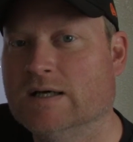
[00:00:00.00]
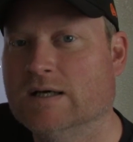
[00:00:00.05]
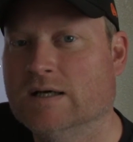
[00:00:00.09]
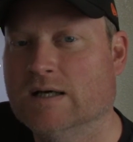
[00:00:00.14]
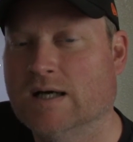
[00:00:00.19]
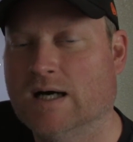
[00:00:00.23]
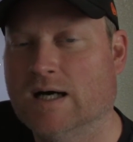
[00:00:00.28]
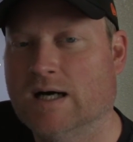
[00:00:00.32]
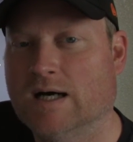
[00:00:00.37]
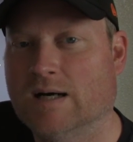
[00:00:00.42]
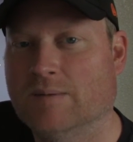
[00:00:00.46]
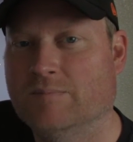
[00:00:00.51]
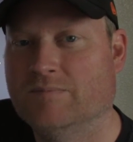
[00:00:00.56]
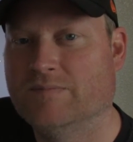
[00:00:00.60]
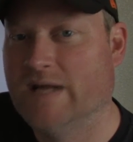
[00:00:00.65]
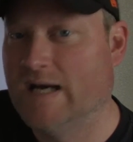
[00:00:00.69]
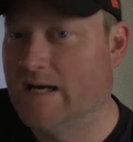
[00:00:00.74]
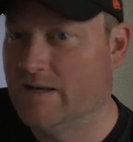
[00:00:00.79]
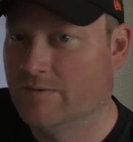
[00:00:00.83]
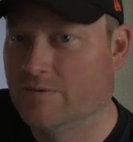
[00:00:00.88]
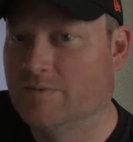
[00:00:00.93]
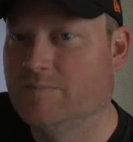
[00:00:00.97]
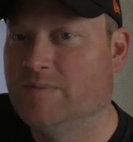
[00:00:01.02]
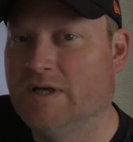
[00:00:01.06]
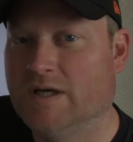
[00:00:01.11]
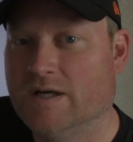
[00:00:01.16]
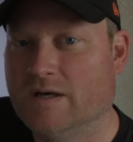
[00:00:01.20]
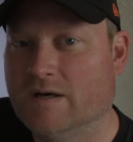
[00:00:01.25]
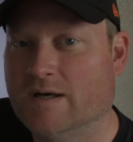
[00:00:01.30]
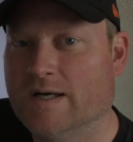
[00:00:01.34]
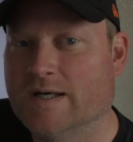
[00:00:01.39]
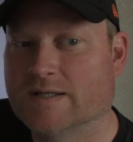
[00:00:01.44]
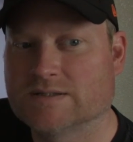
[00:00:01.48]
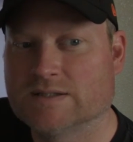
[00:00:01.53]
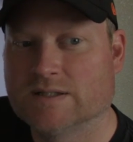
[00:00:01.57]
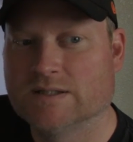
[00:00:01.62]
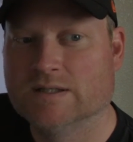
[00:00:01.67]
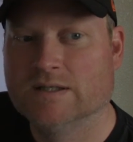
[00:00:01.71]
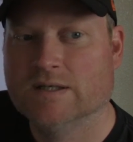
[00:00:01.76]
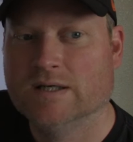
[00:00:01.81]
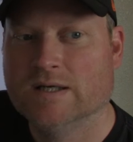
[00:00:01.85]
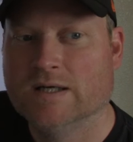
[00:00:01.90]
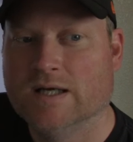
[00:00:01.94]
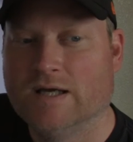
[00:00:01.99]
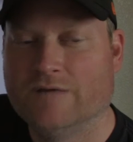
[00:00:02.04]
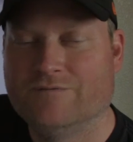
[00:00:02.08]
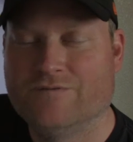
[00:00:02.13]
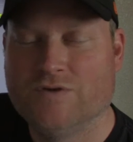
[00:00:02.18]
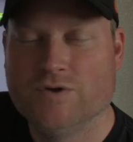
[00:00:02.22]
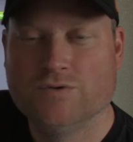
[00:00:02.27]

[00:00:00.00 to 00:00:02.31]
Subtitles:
that would be interesting. If